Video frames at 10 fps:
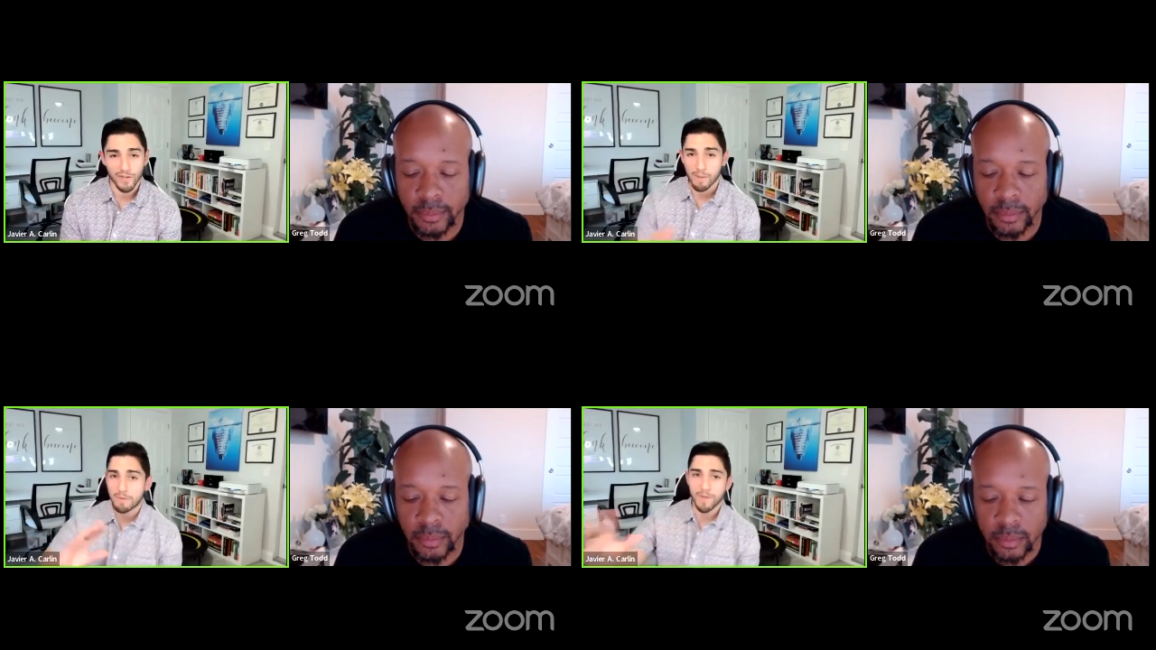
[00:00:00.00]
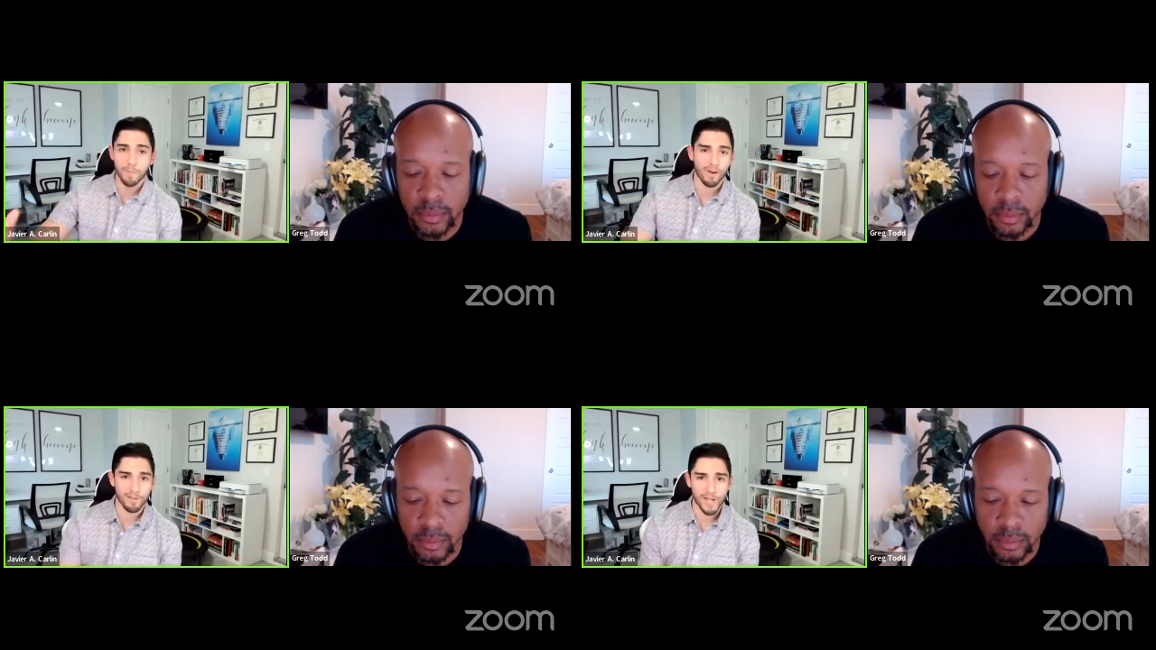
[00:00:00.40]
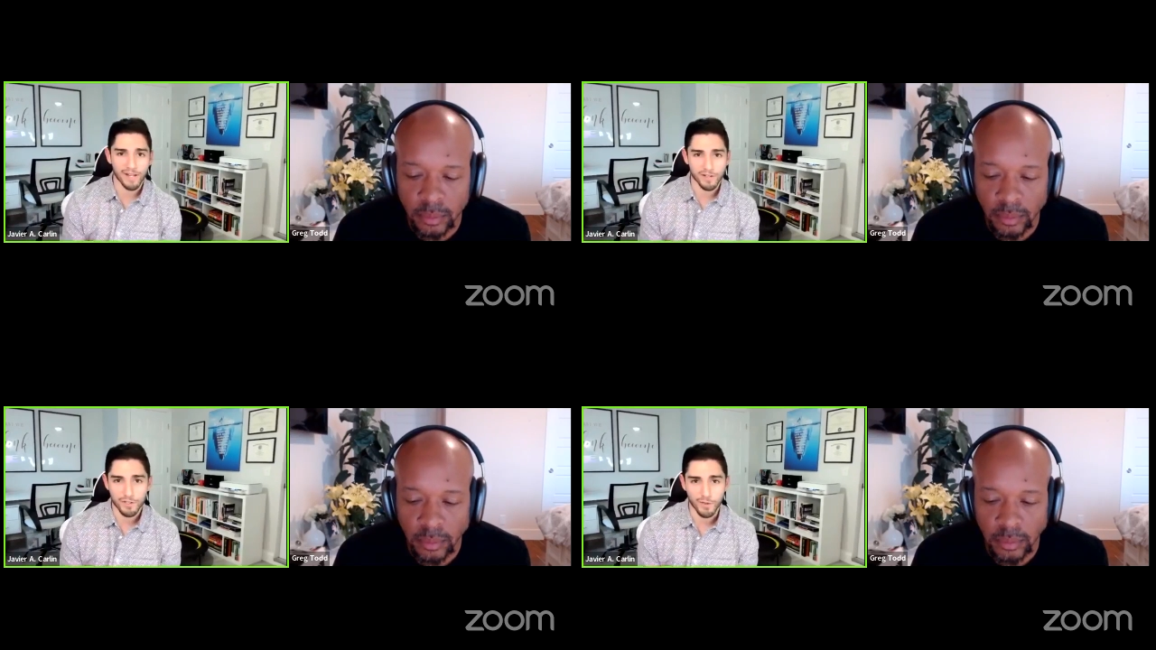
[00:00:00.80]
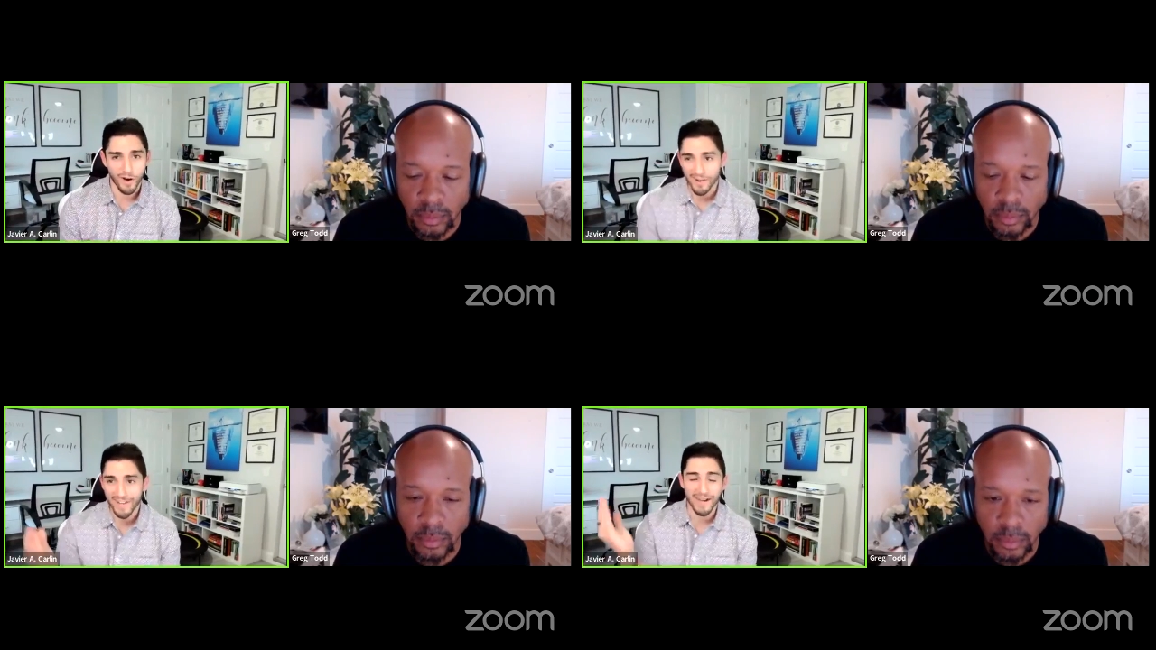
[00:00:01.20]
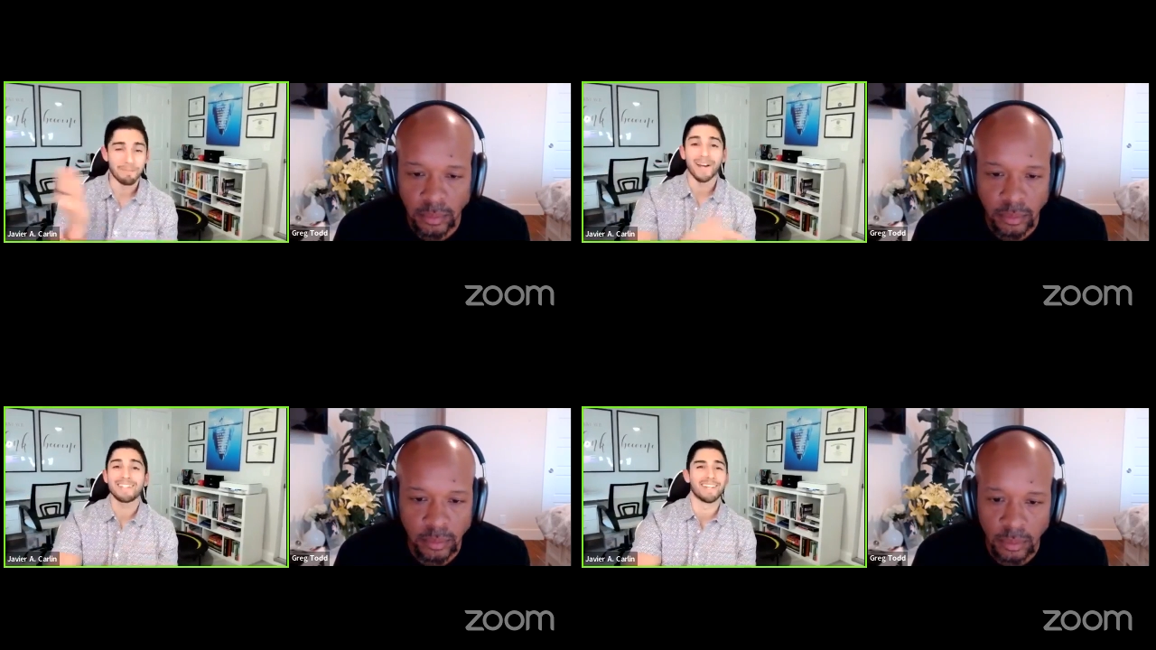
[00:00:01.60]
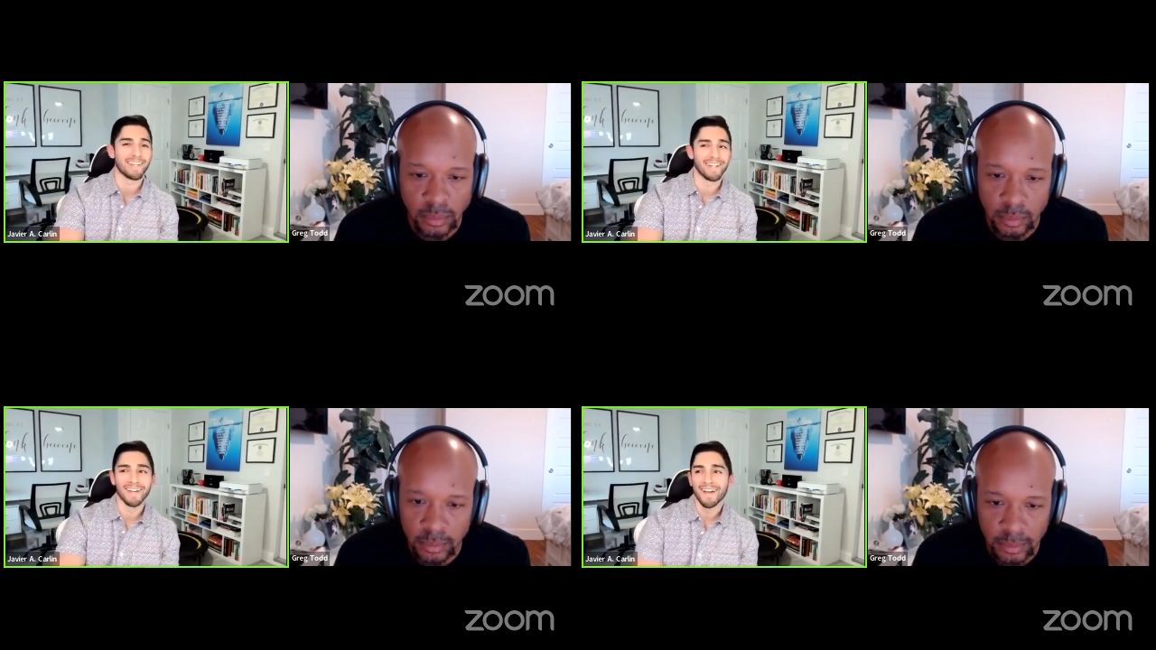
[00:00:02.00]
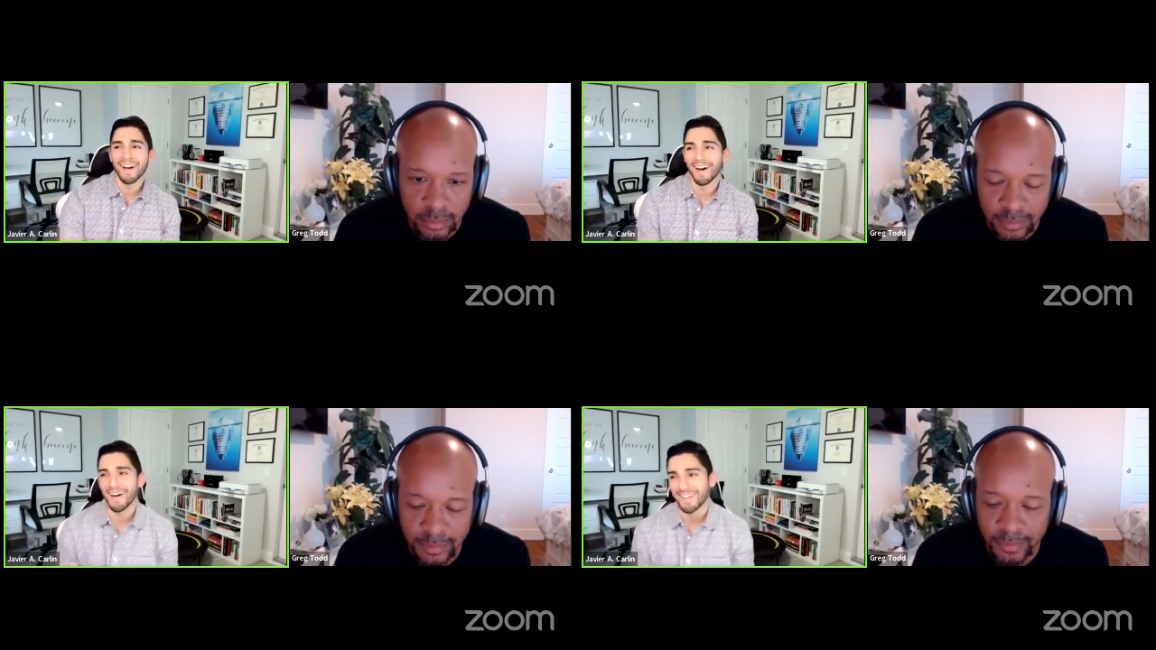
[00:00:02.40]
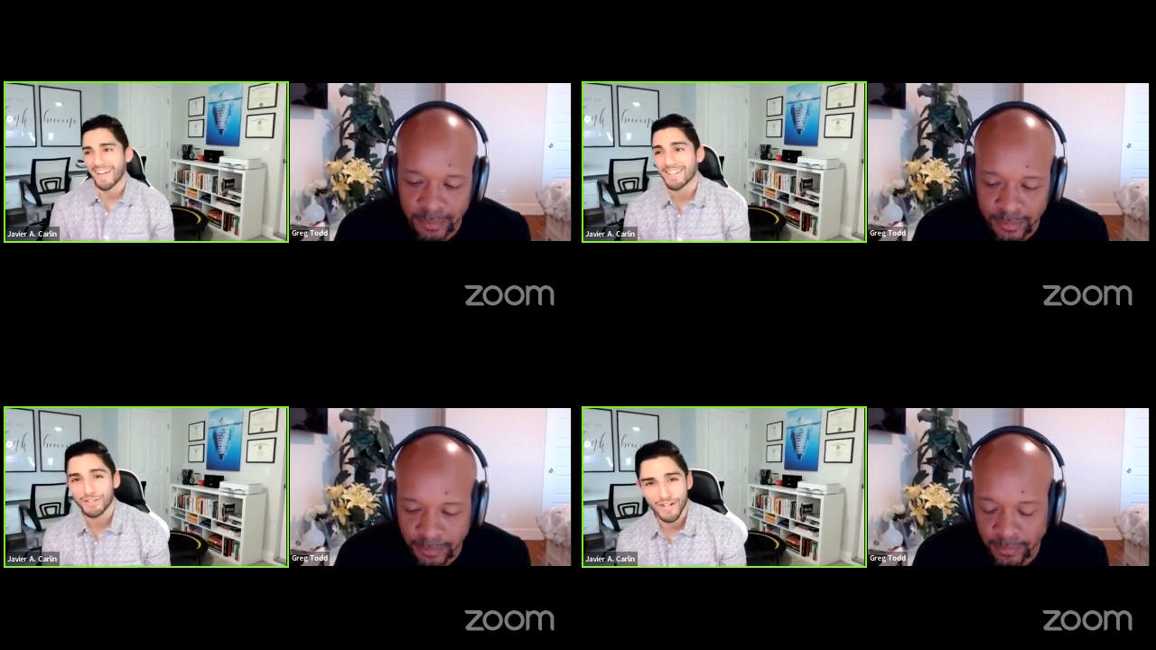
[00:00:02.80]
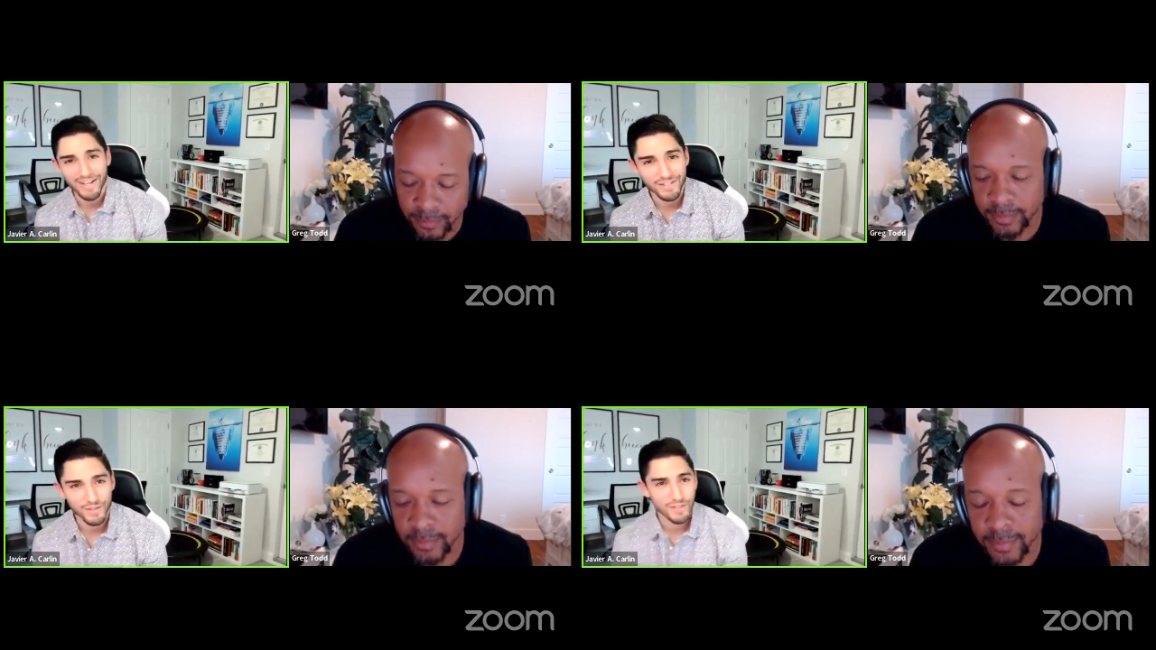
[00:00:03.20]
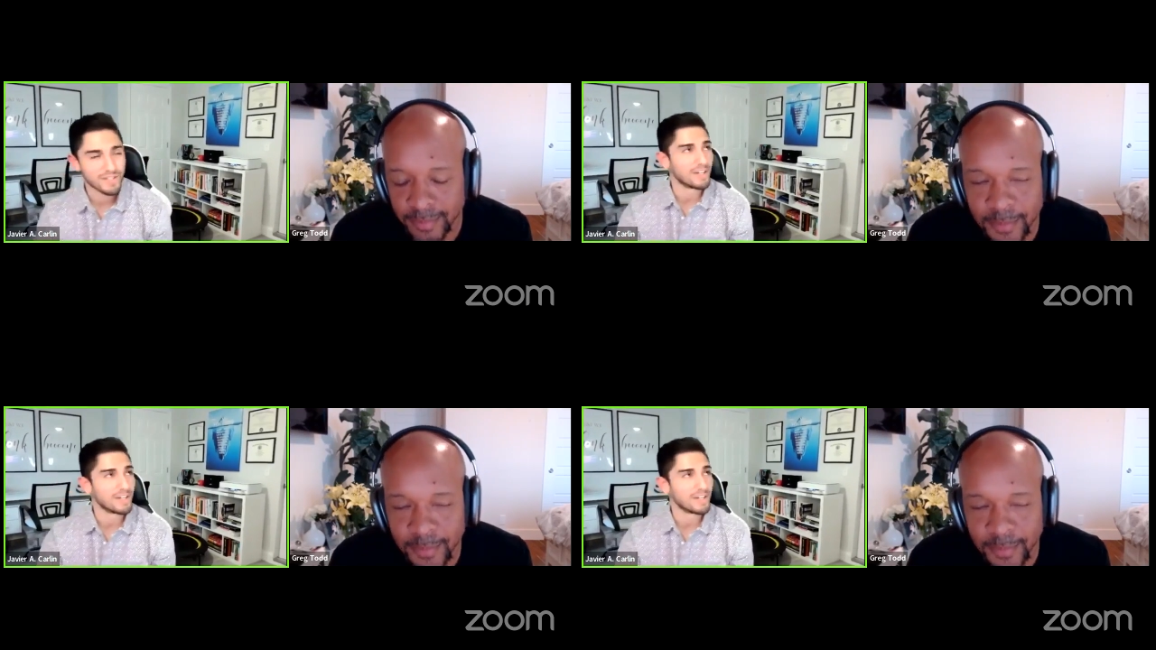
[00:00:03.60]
Speaker 1: So I'm going to be a part of the challenge. So I already got my ticket uh, yesterday. As soon as